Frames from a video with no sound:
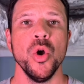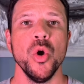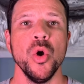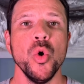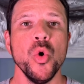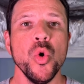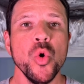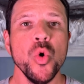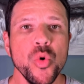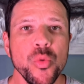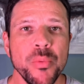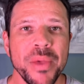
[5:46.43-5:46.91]

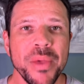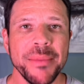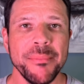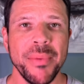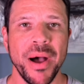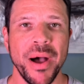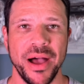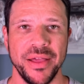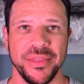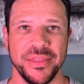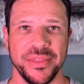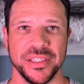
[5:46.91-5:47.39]
Who may
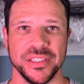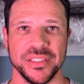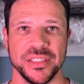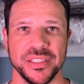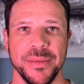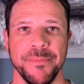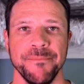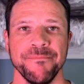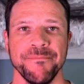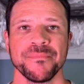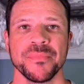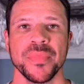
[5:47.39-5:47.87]
buy
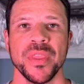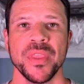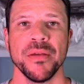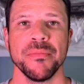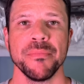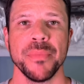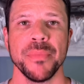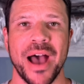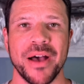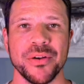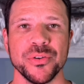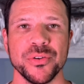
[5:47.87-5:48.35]
this?
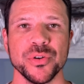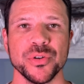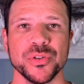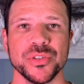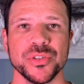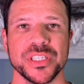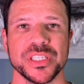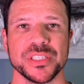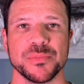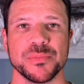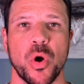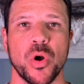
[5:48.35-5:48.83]

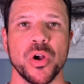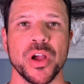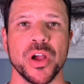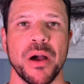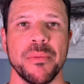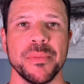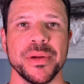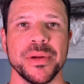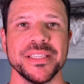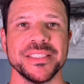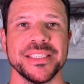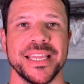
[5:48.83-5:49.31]
Founders and small
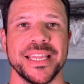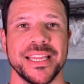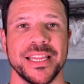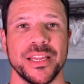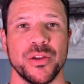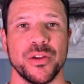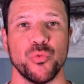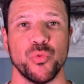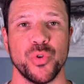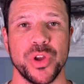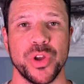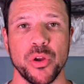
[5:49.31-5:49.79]
companies that
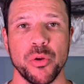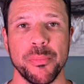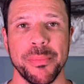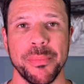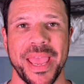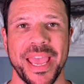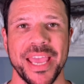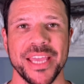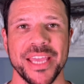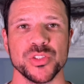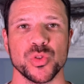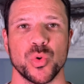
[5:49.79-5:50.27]
need a real
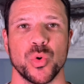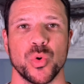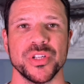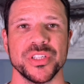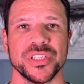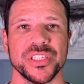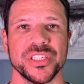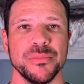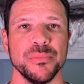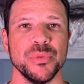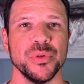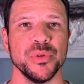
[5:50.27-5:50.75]
page or a
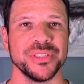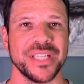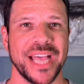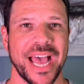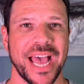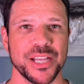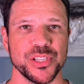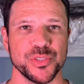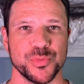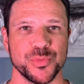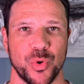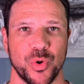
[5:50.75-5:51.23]
simple
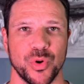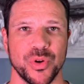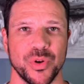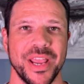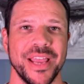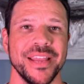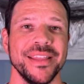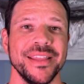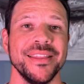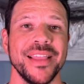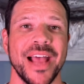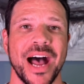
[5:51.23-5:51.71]
dashboard
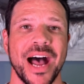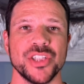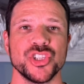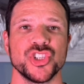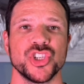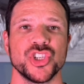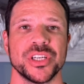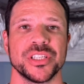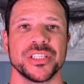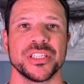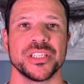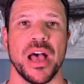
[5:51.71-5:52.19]
and not
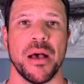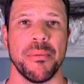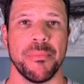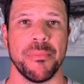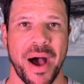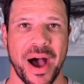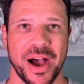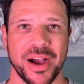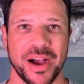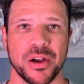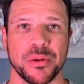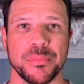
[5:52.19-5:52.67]
just a
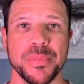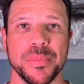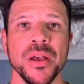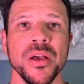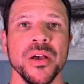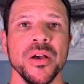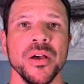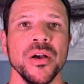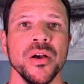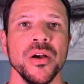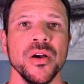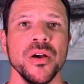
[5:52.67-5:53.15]
mock-up.
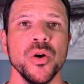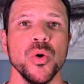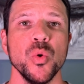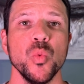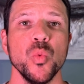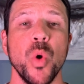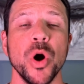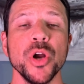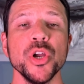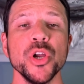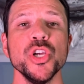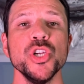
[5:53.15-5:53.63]

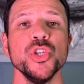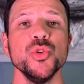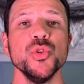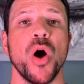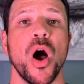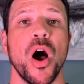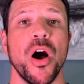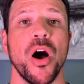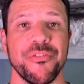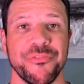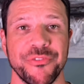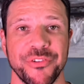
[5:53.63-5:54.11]
What could
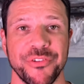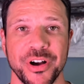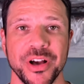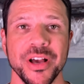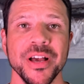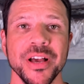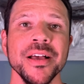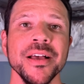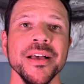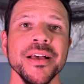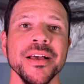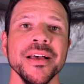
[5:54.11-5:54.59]
you offer?
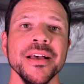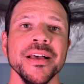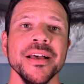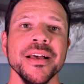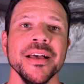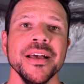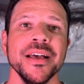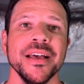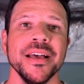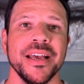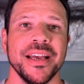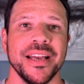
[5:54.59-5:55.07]

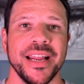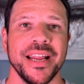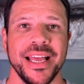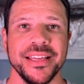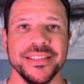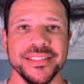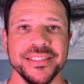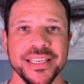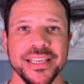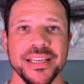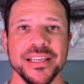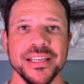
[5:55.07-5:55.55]
An
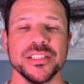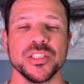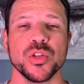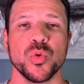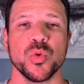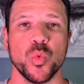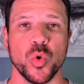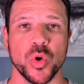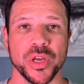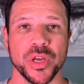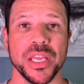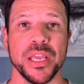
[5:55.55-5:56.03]
idea to
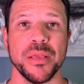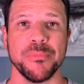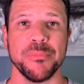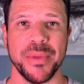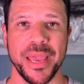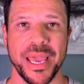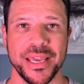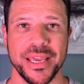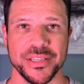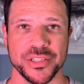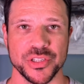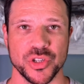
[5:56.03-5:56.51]
working
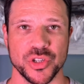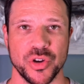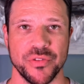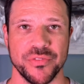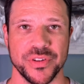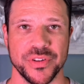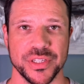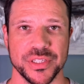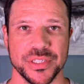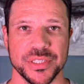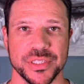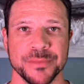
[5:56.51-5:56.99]
page
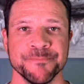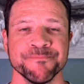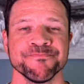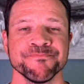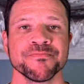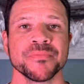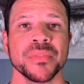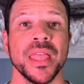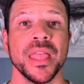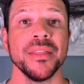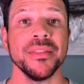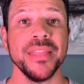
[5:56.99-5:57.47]
service.
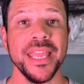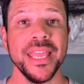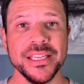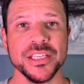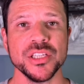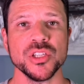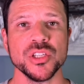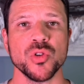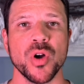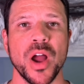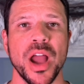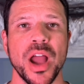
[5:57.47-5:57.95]
They
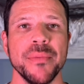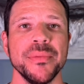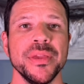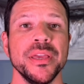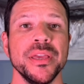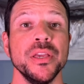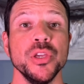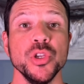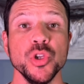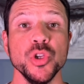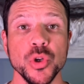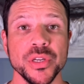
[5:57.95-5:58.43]
describe
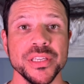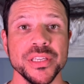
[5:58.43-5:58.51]
it, you